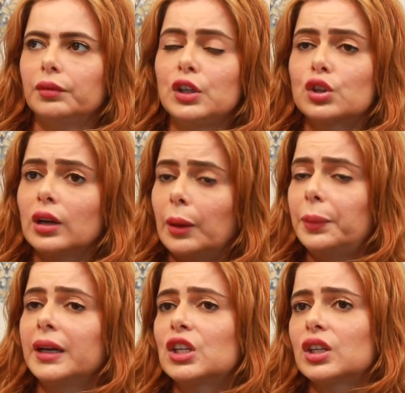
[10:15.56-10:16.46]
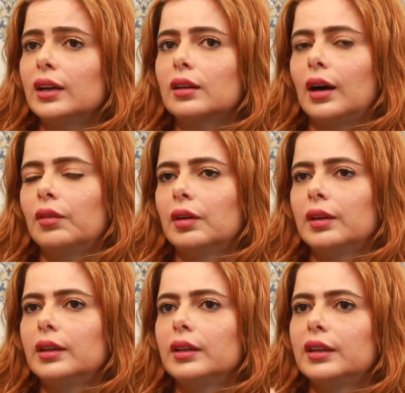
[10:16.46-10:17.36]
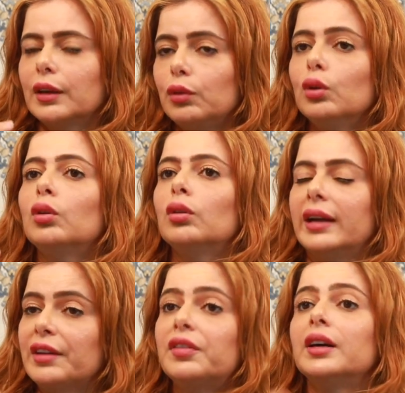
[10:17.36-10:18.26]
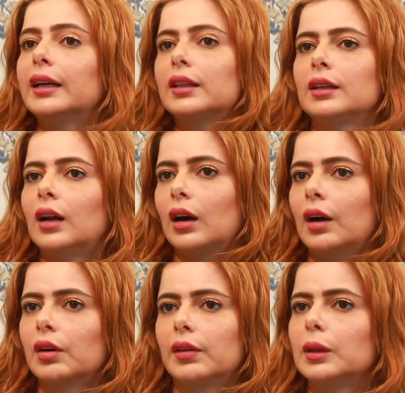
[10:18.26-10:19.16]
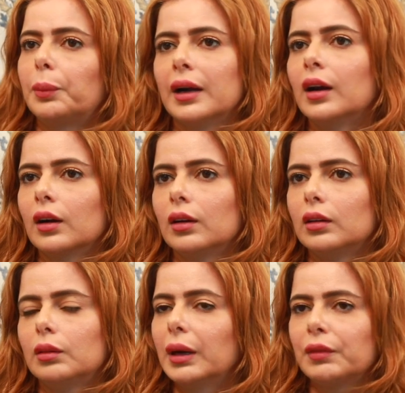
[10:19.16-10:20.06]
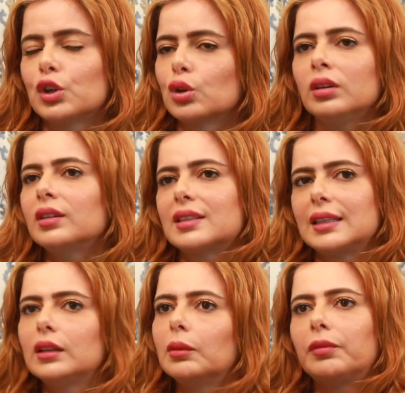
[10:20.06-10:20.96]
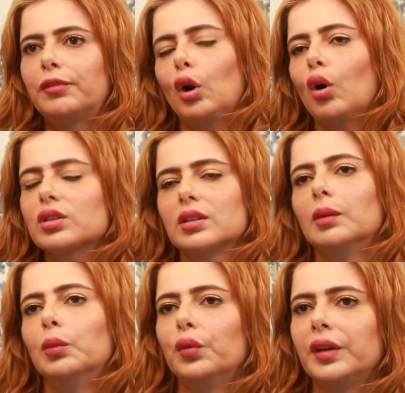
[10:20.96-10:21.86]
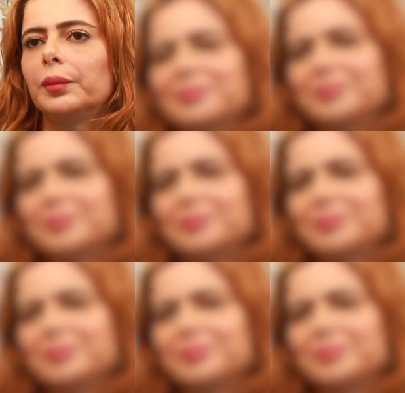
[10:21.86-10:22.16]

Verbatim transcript: we should appreciate avanga vandu evlo effort eduthu avanga vandu pannanga, but we shouldn't see the flaws in the movie.